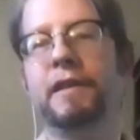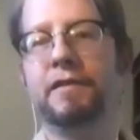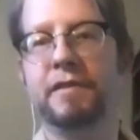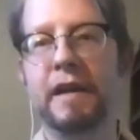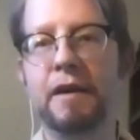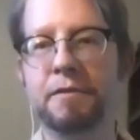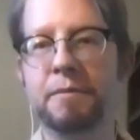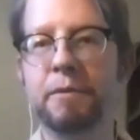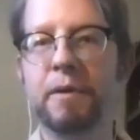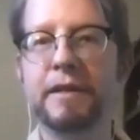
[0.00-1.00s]
that stood out
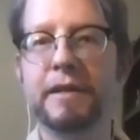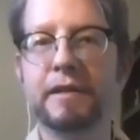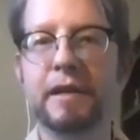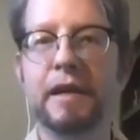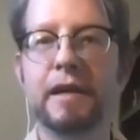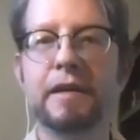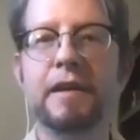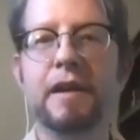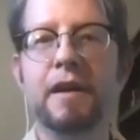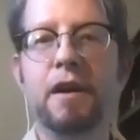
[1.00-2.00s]
for me, Wendy, uh,
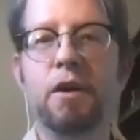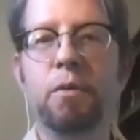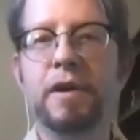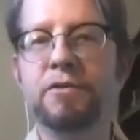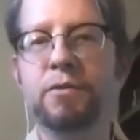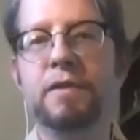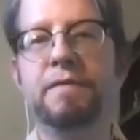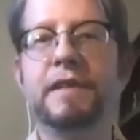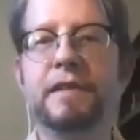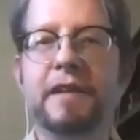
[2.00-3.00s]
was sort
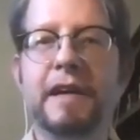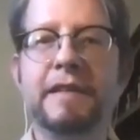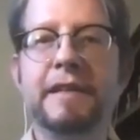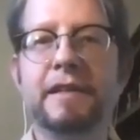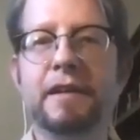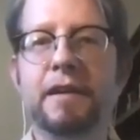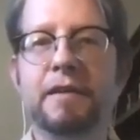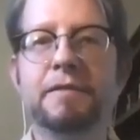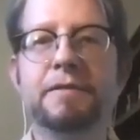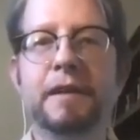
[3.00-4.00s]
of this idea
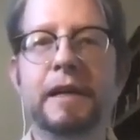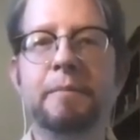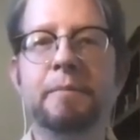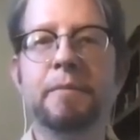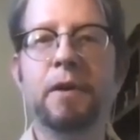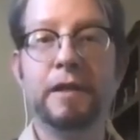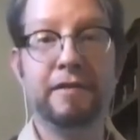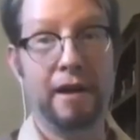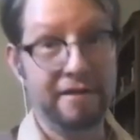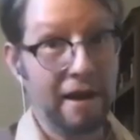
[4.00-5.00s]
of, um, or at
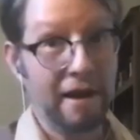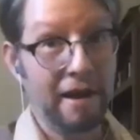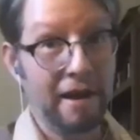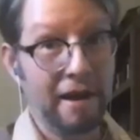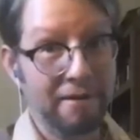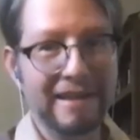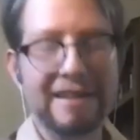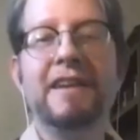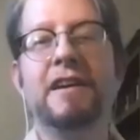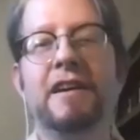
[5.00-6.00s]
least as I
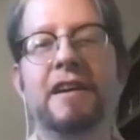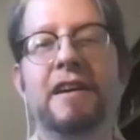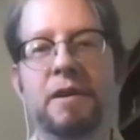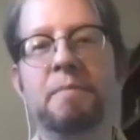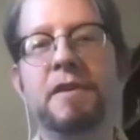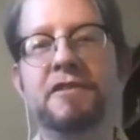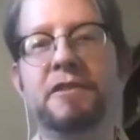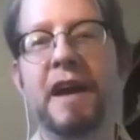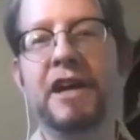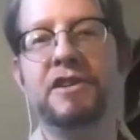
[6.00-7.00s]
read it, sort of
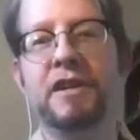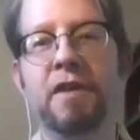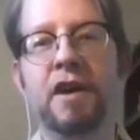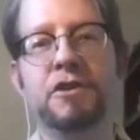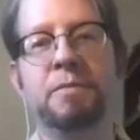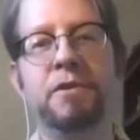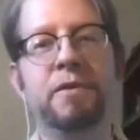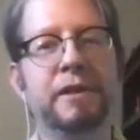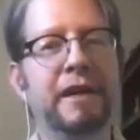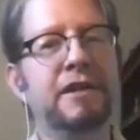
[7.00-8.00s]
misdirection of
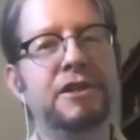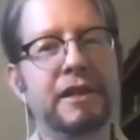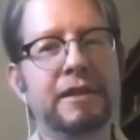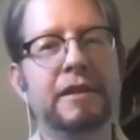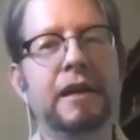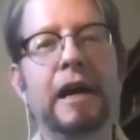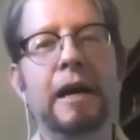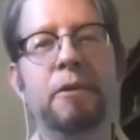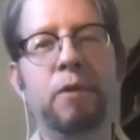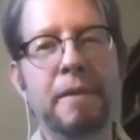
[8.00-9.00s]
entrepreneurial energy. Um, and
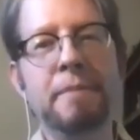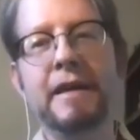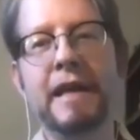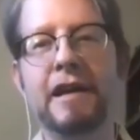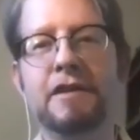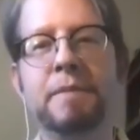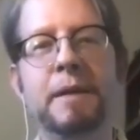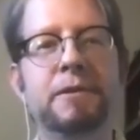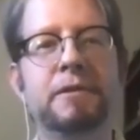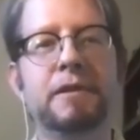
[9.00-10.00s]
what I mean by that is
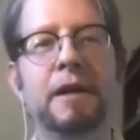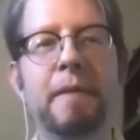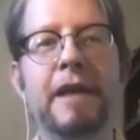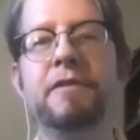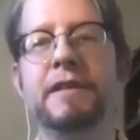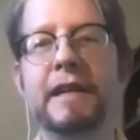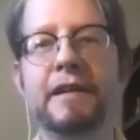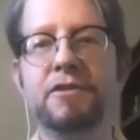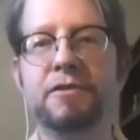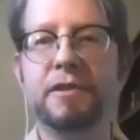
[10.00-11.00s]
people um, entering the
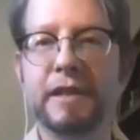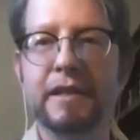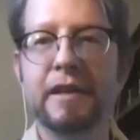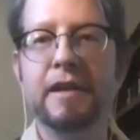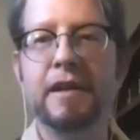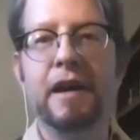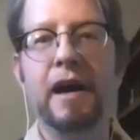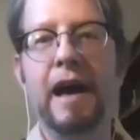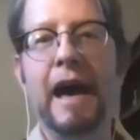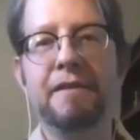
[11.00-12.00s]
industry,
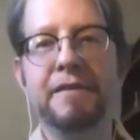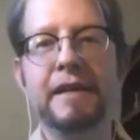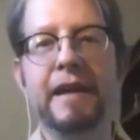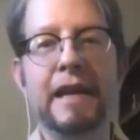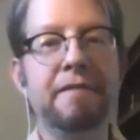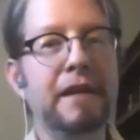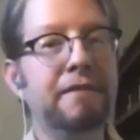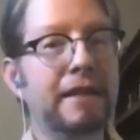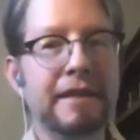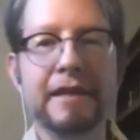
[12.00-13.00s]
uh, having innovative
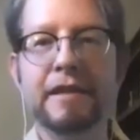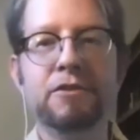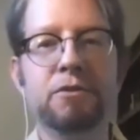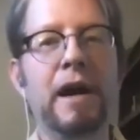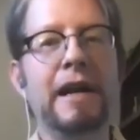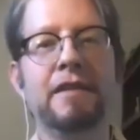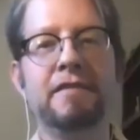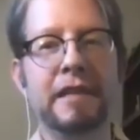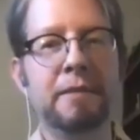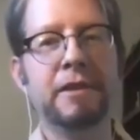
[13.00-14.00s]
ideas, wanting to
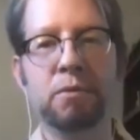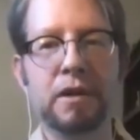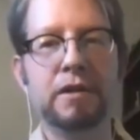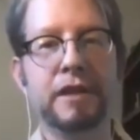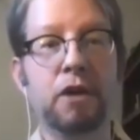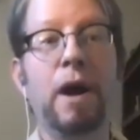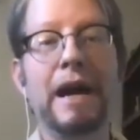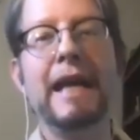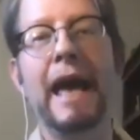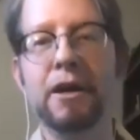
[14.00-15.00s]
see them in the world, you know,
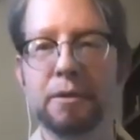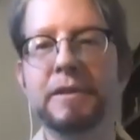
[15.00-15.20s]
wanting to help